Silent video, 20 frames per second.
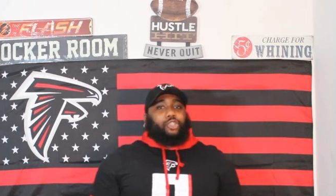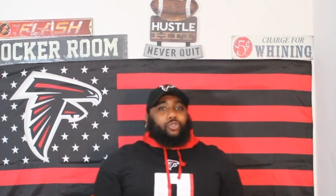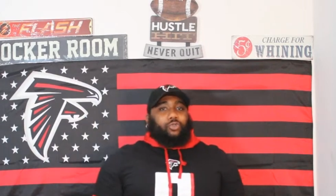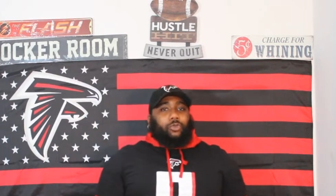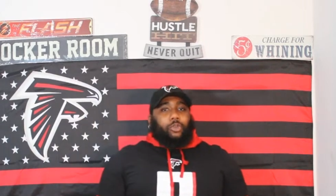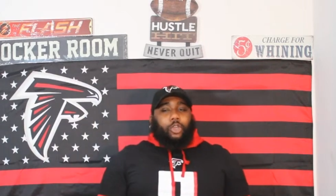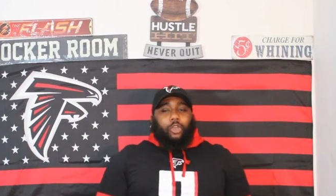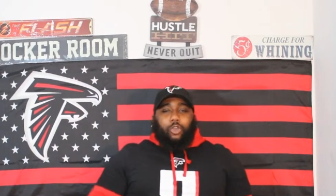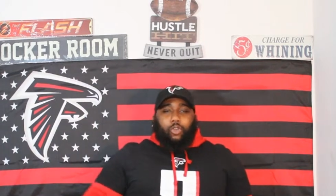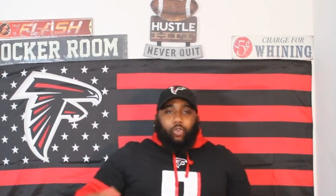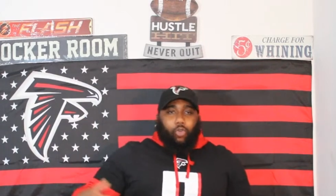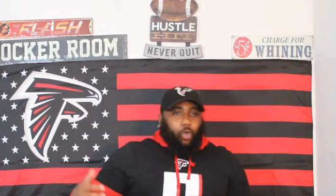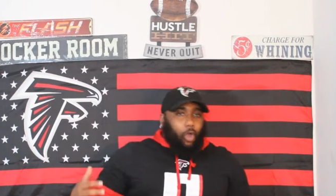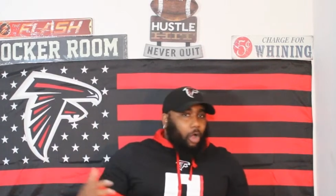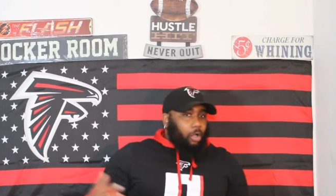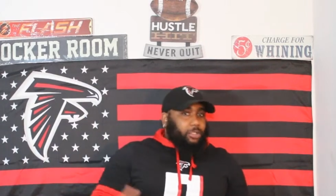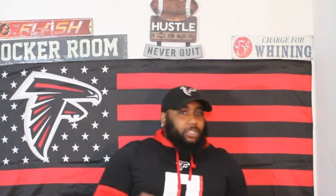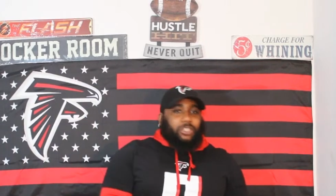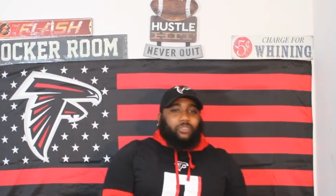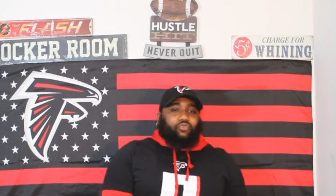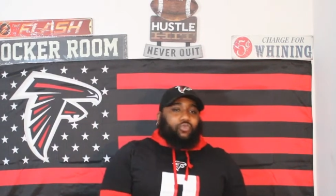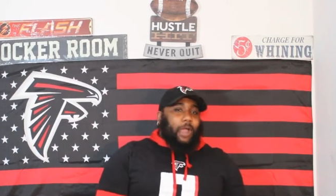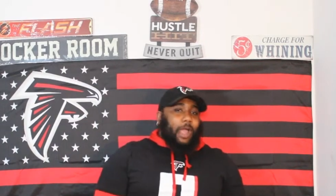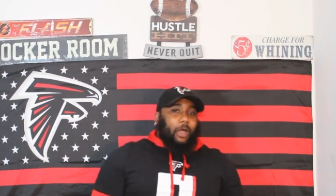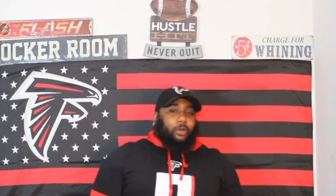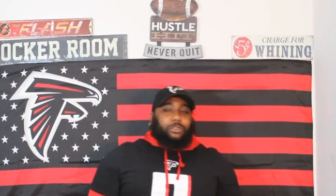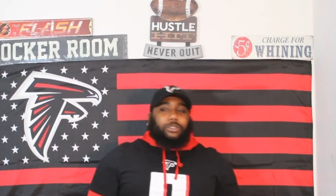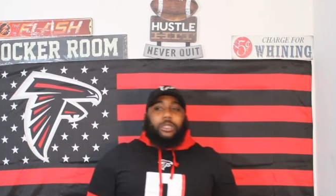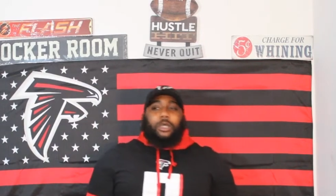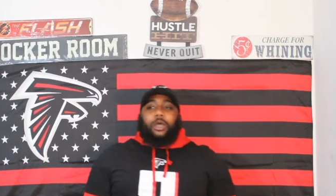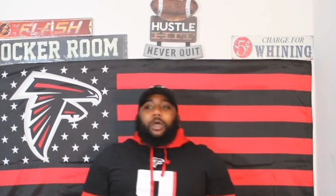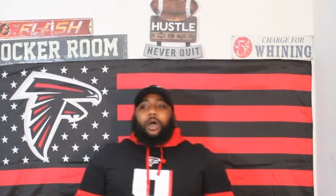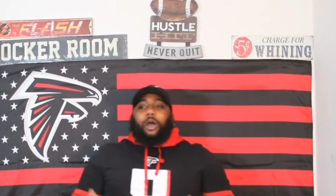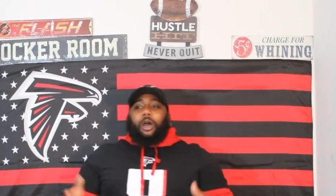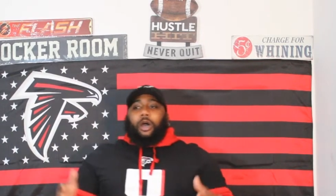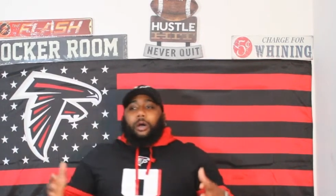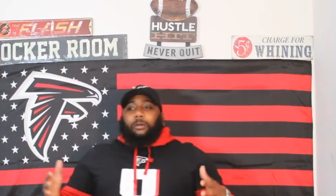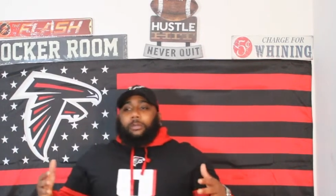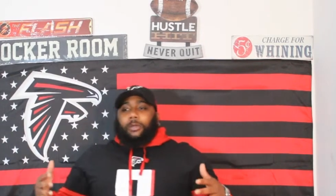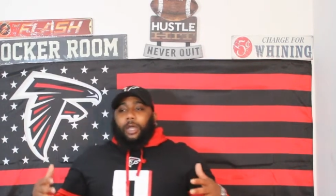you crossing routes,
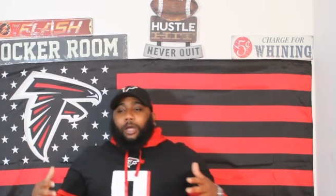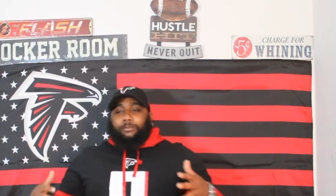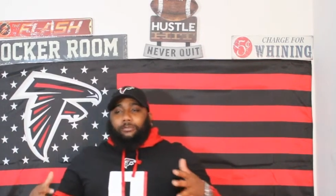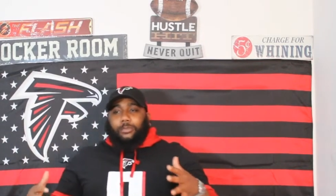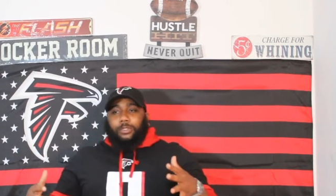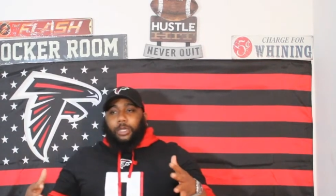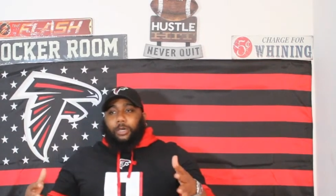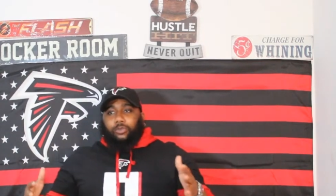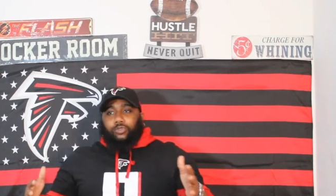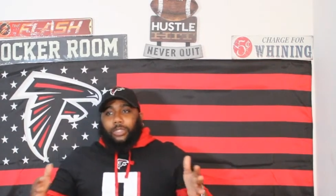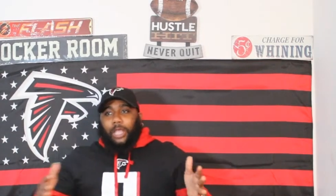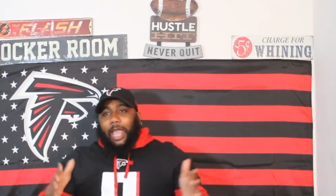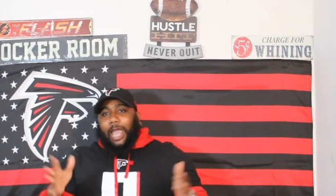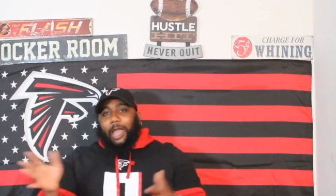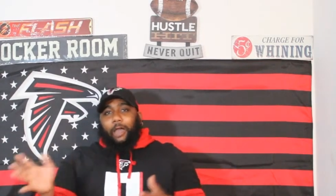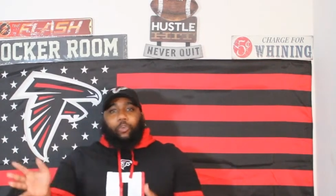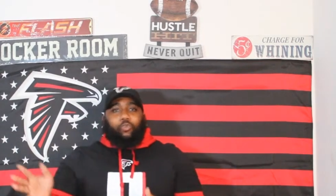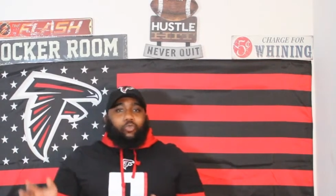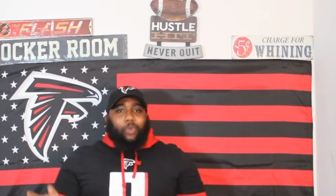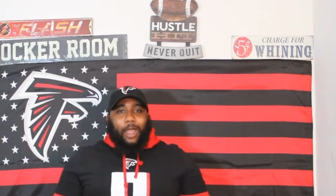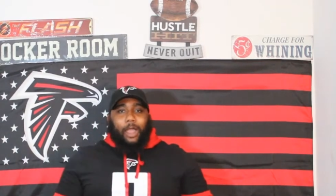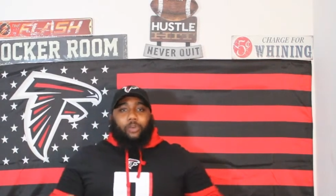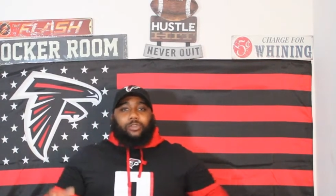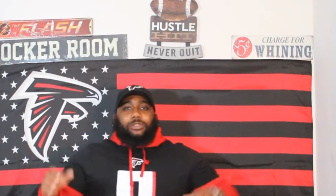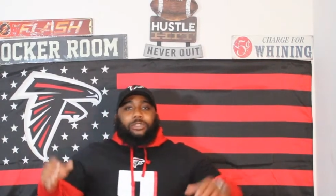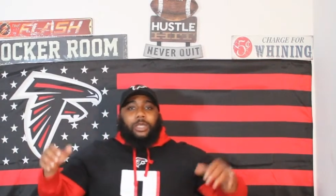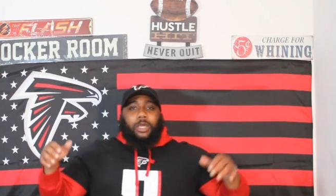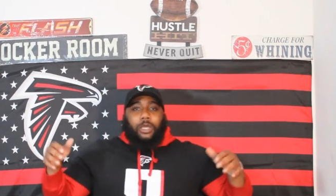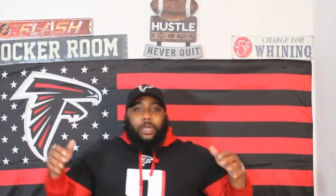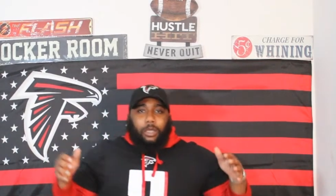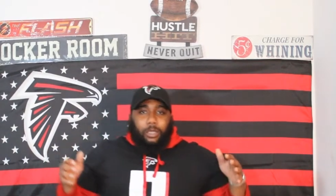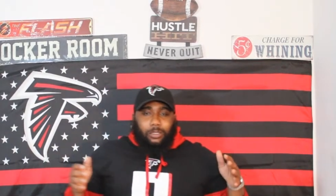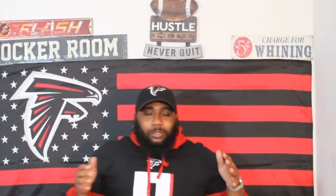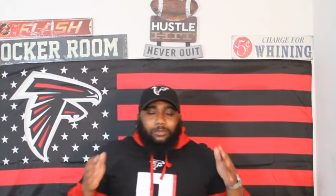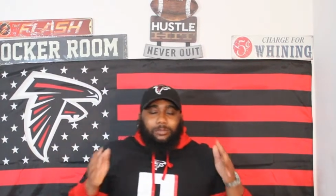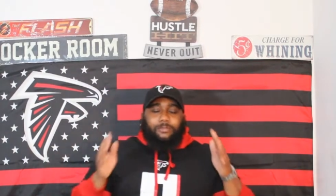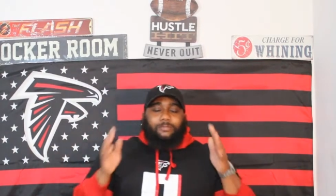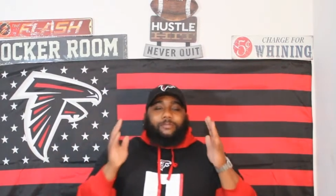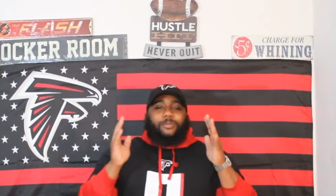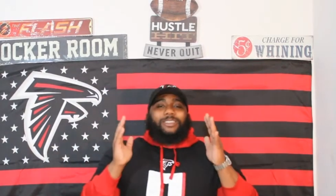um, those out routes,
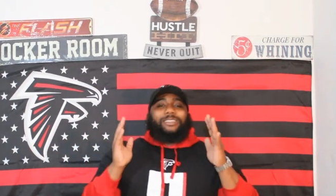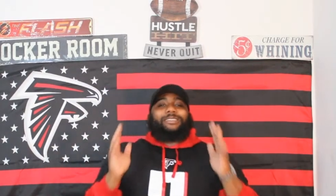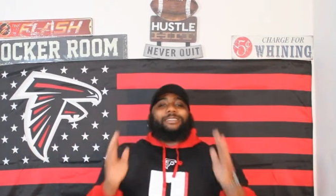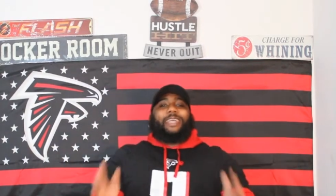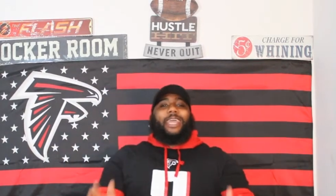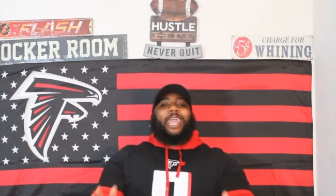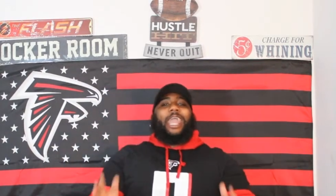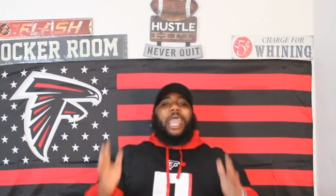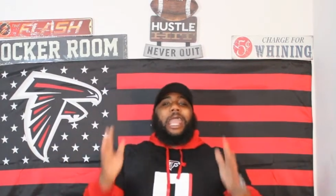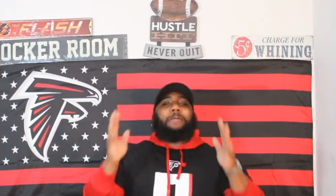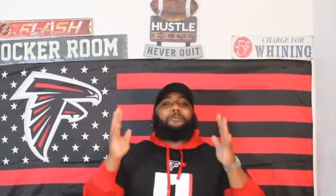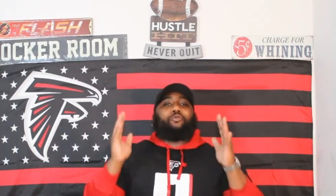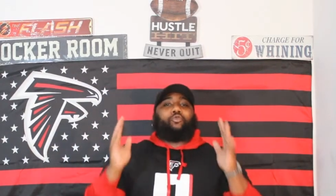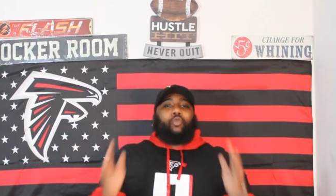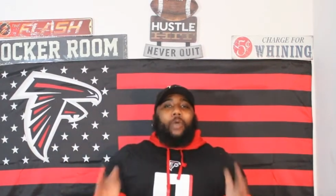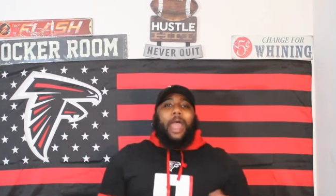seam